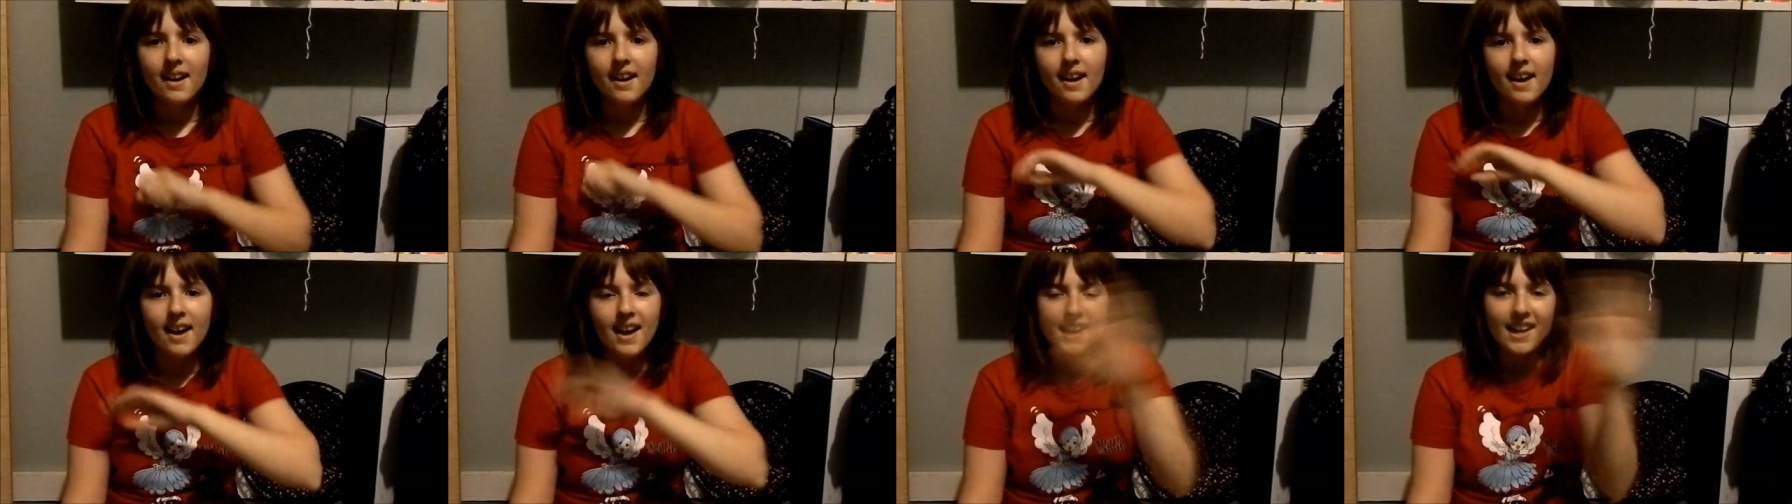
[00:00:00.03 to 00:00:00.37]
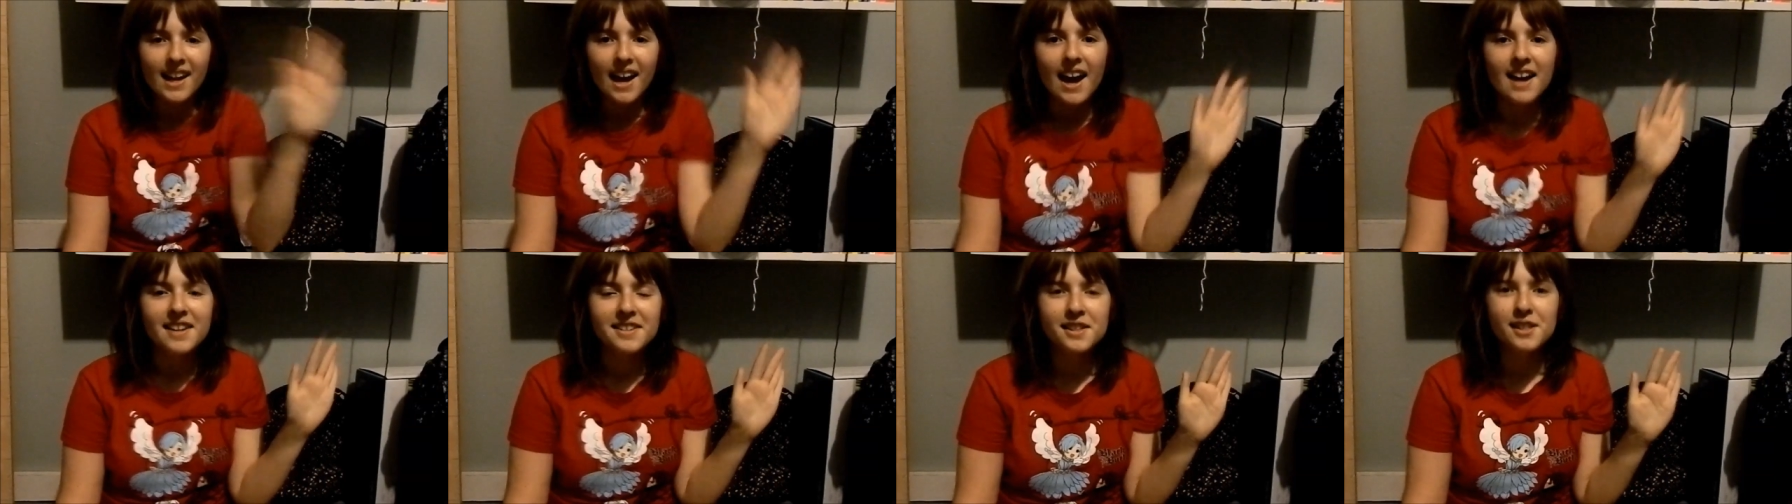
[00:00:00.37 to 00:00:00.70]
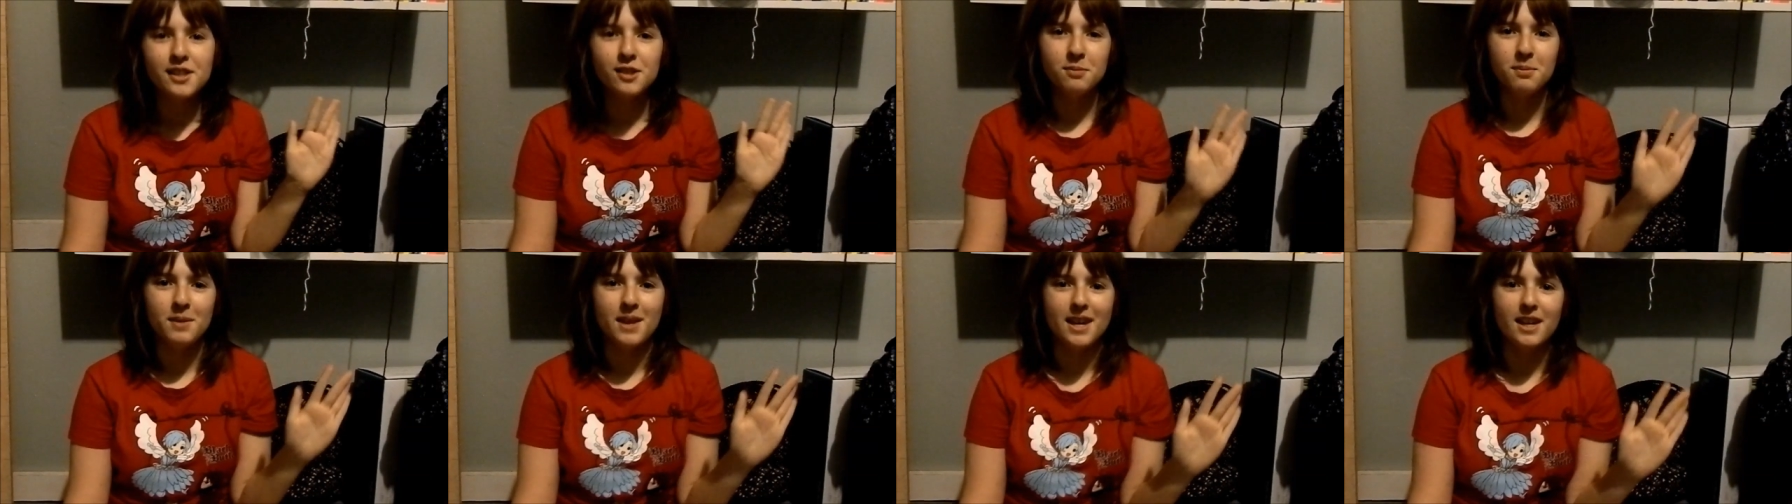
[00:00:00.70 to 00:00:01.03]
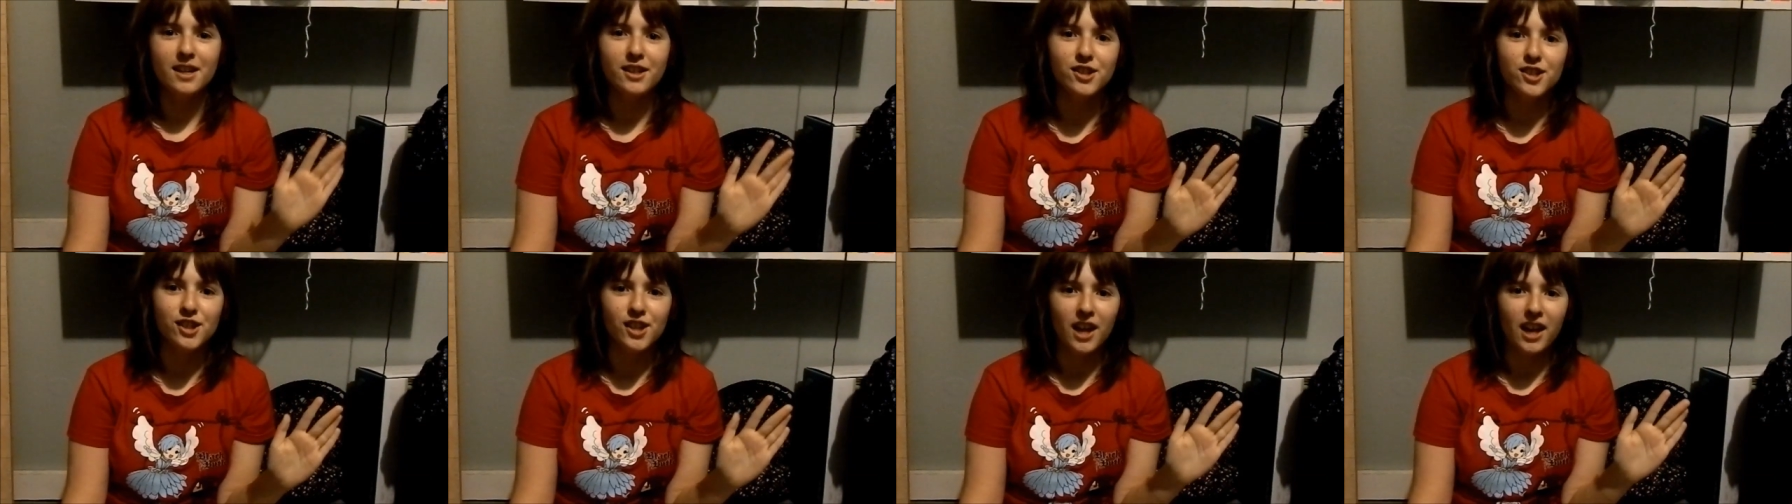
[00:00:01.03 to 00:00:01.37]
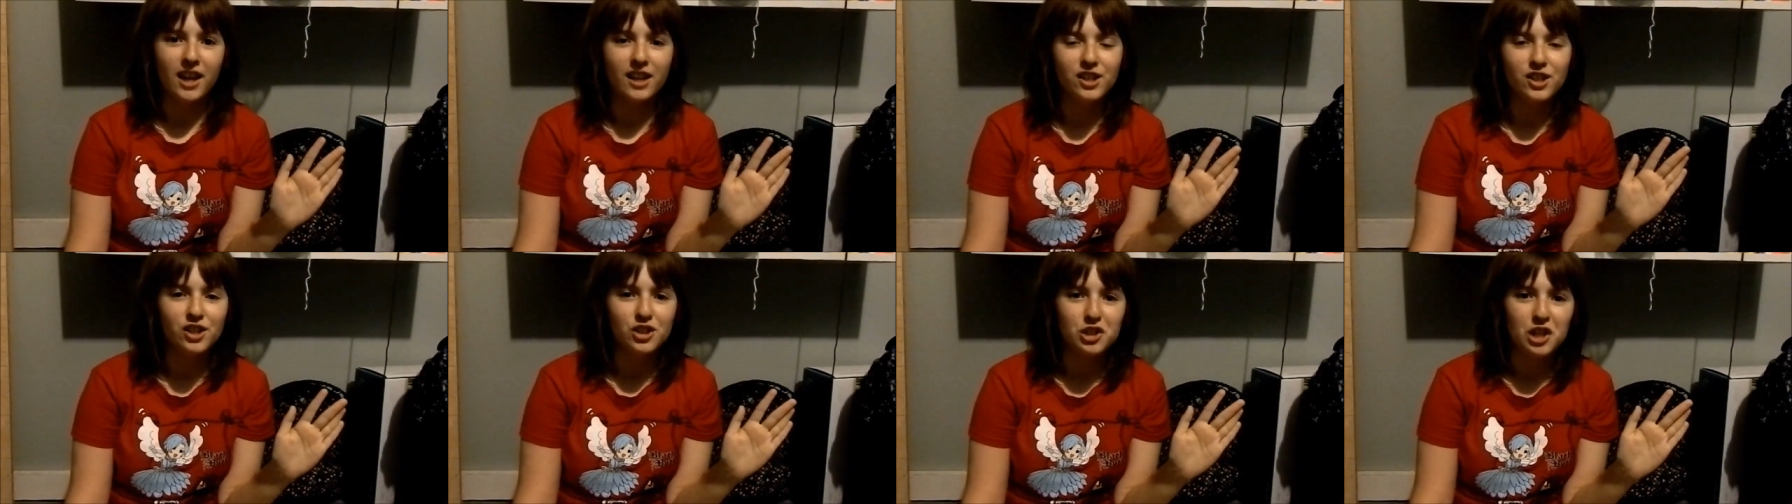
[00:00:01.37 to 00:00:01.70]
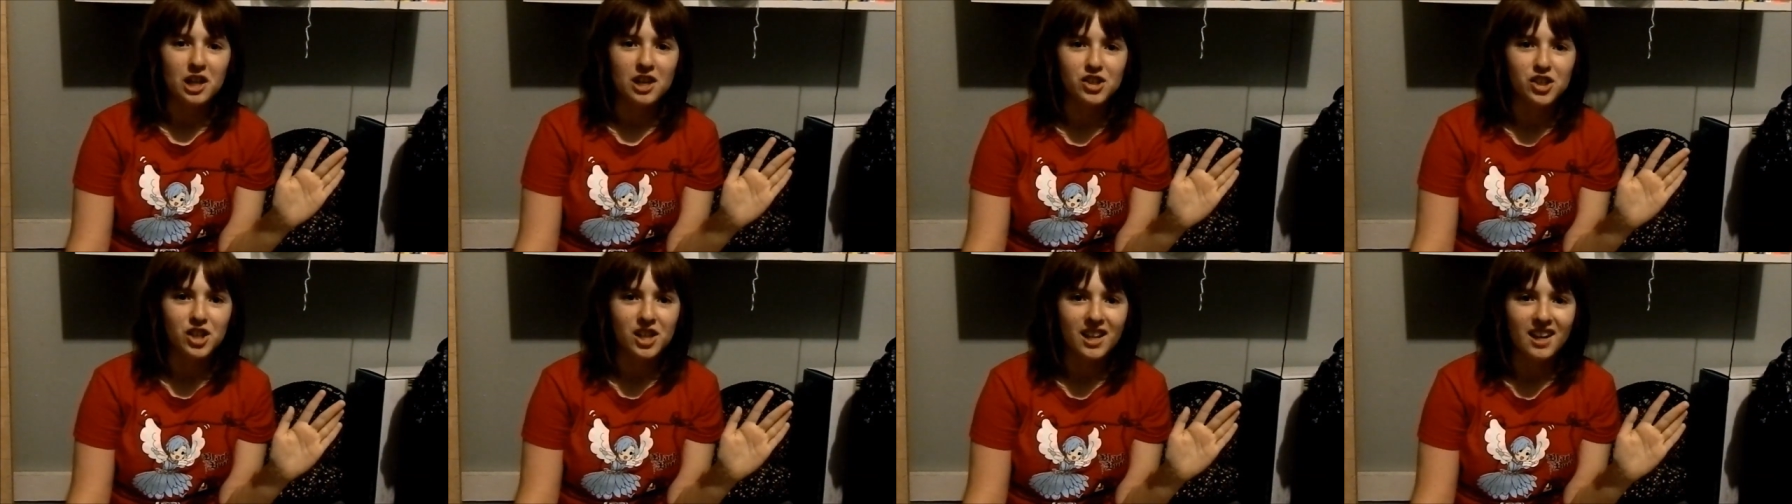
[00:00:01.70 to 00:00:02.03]
Hey guys, it's me,
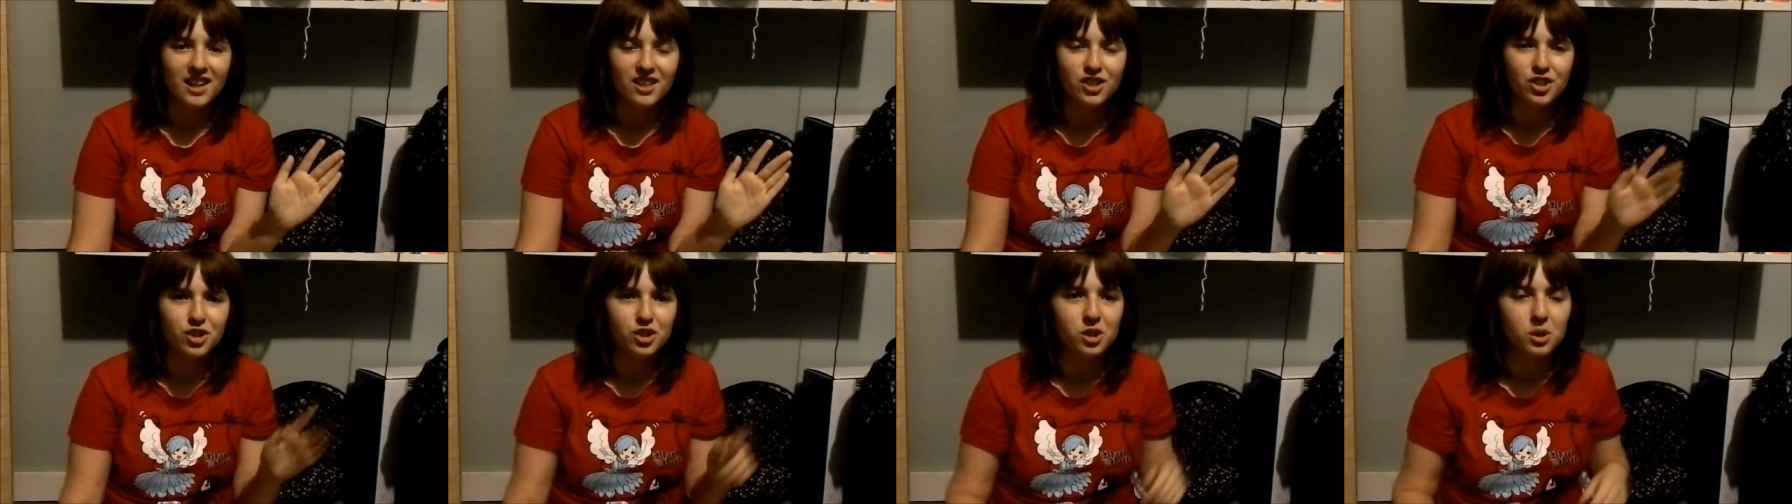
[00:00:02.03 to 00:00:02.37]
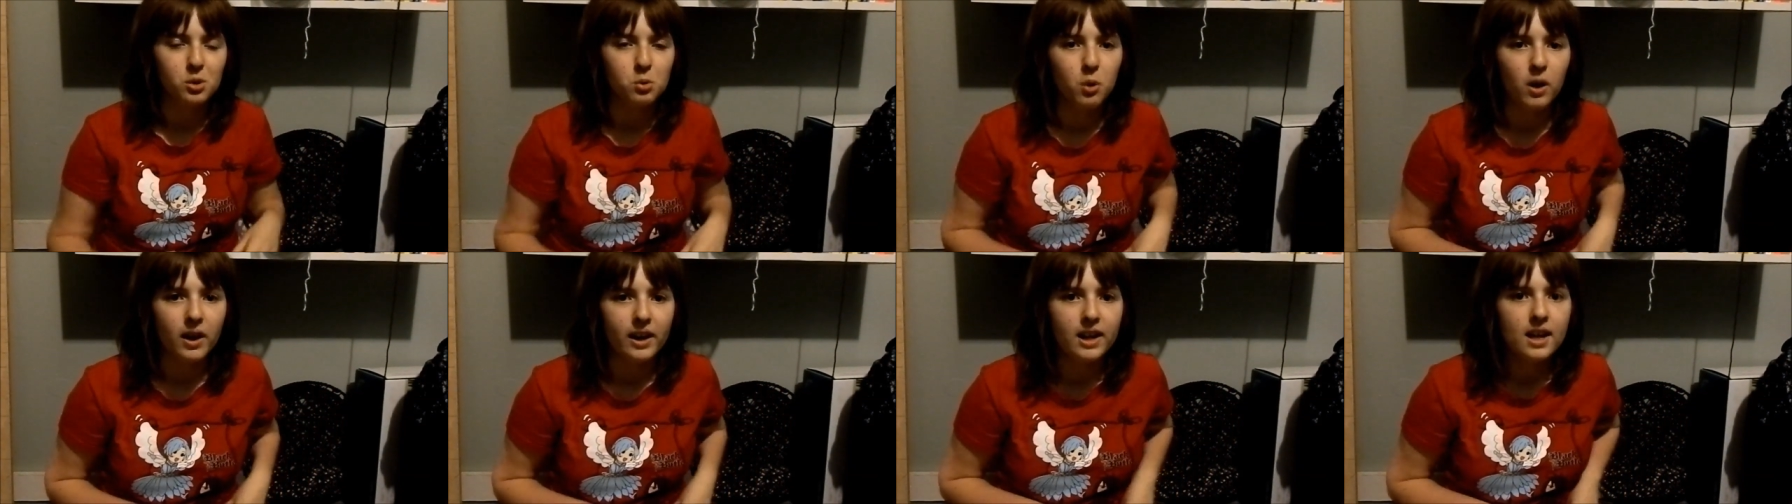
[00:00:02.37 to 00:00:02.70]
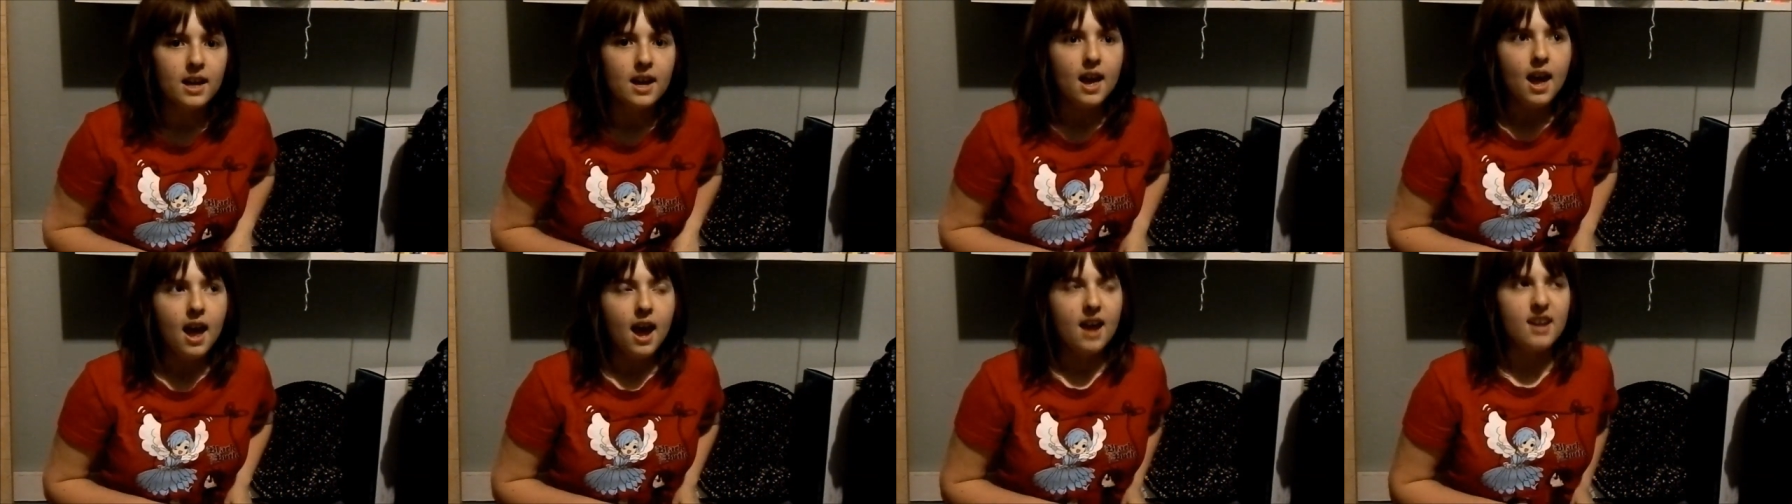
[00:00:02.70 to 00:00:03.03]
JHJJHG1,